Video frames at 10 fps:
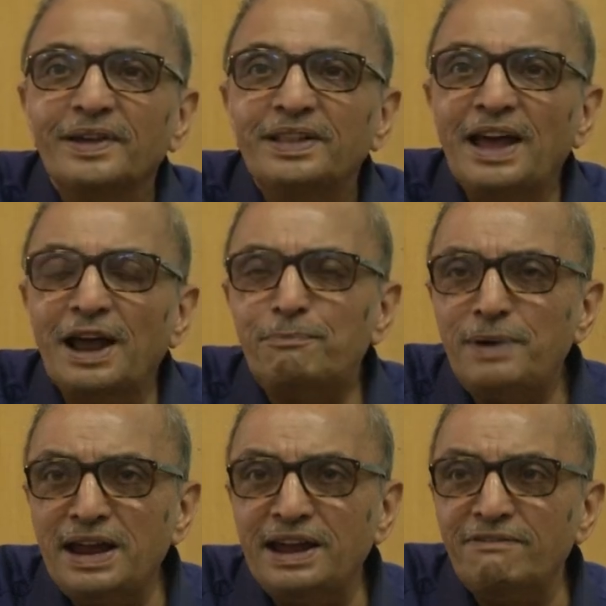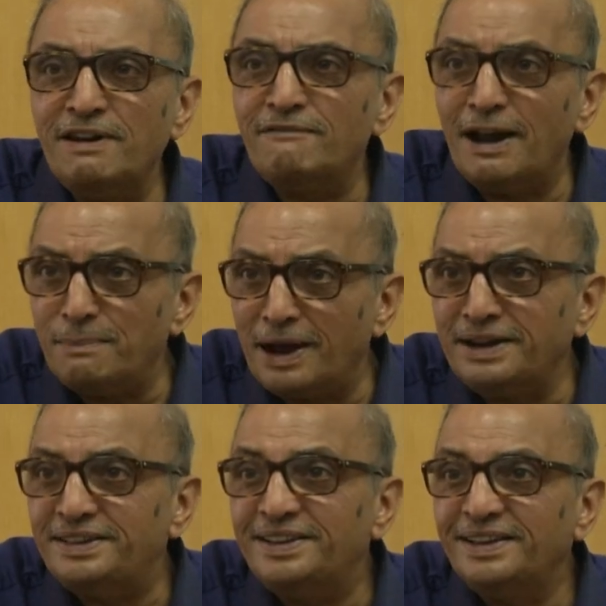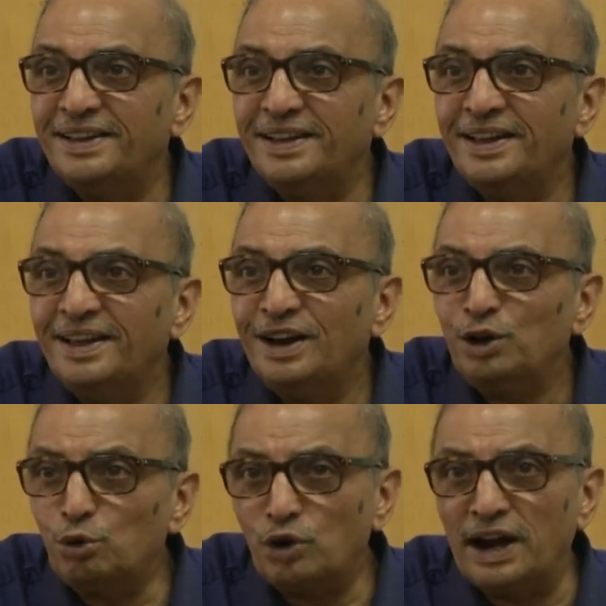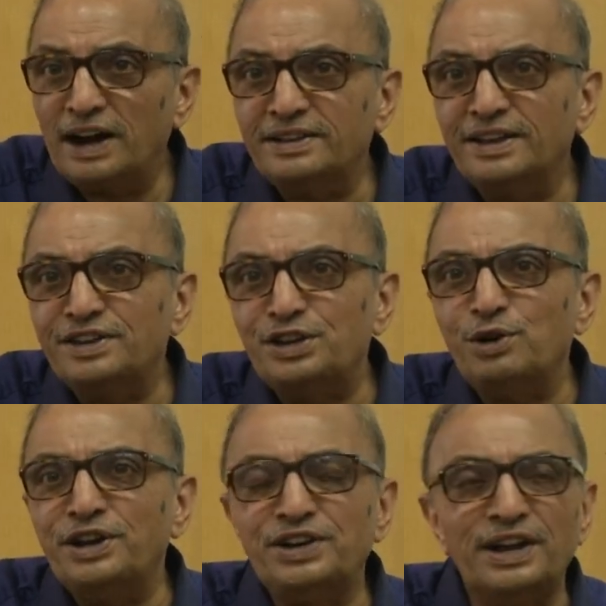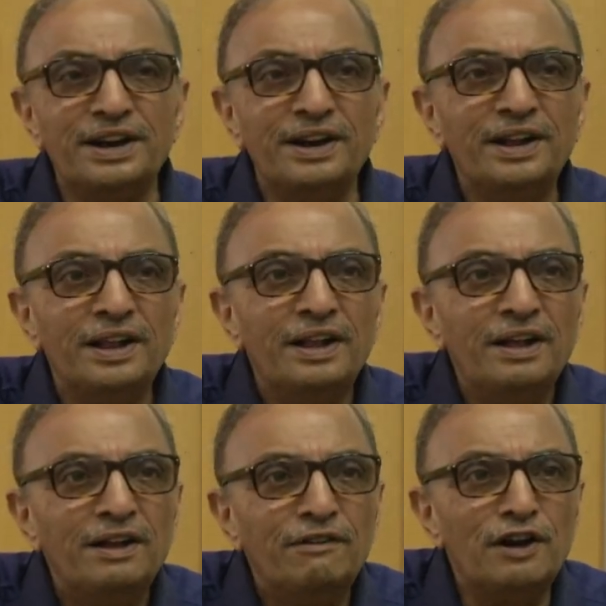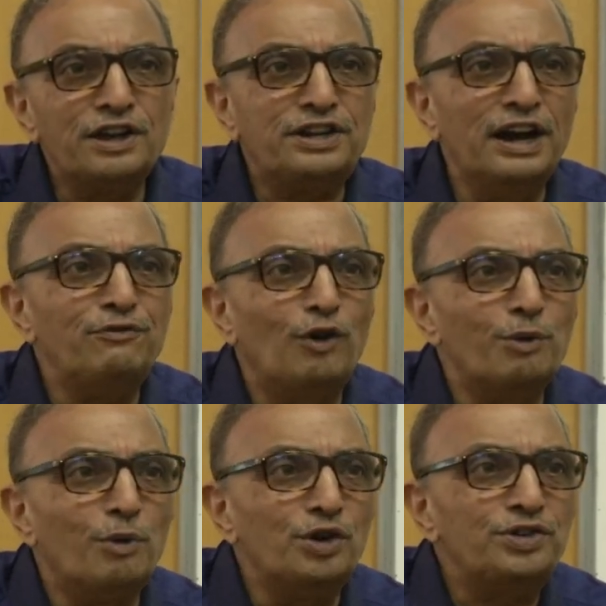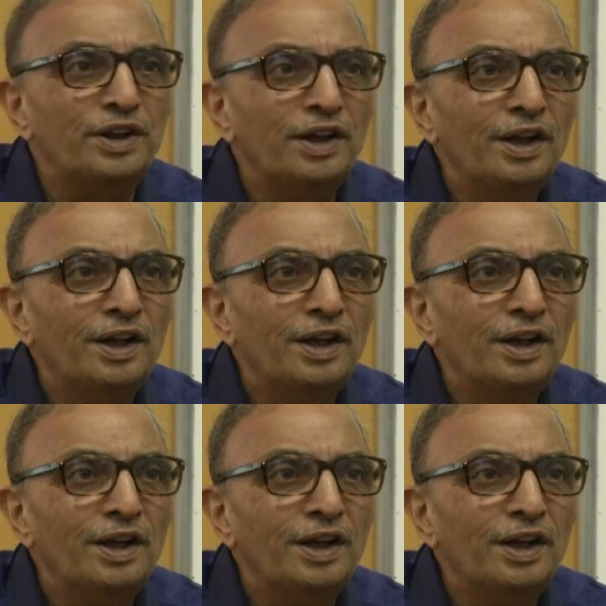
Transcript: They are being given one month to correct the situation, first and foremost,